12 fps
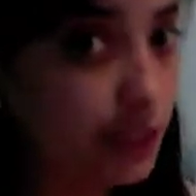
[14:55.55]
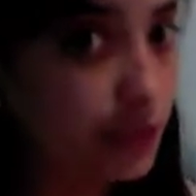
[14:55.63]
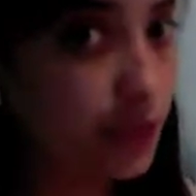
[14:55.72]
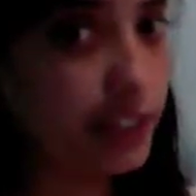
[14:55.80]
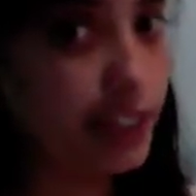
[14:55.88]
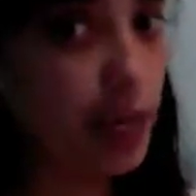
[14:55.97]
for
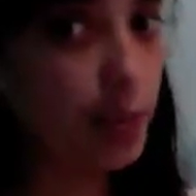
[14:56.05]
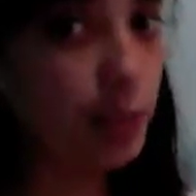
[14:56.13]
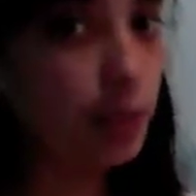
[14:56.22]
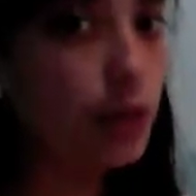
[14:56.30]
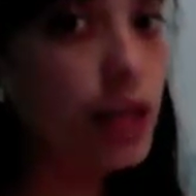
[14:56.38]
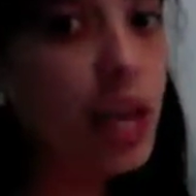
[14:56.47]

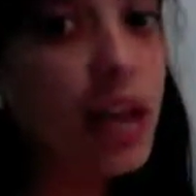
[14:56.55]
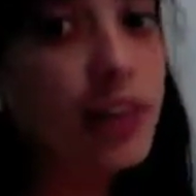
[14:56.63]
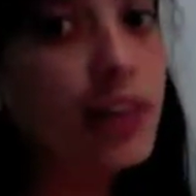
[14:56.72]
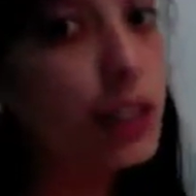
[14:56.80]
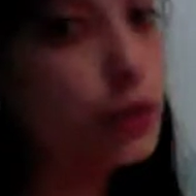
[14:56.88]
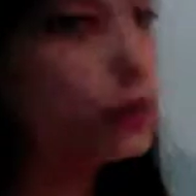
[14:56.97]
example,
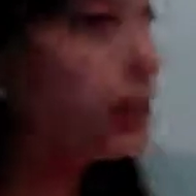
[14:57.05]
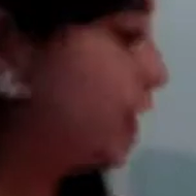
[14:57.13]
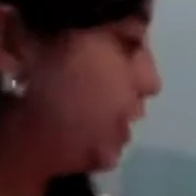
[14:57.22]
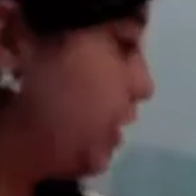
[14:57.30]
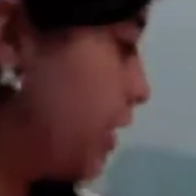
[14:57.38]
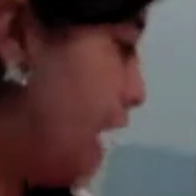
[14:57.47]
they don't need
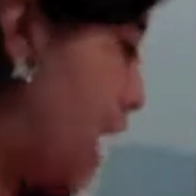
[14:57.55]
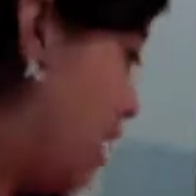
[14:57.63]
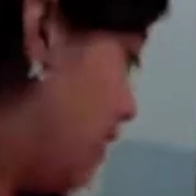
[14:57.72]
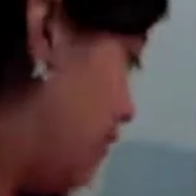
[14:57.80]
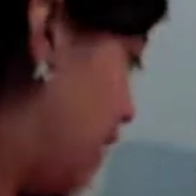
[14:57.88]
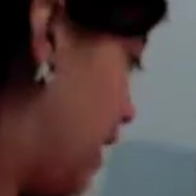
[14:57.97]
to have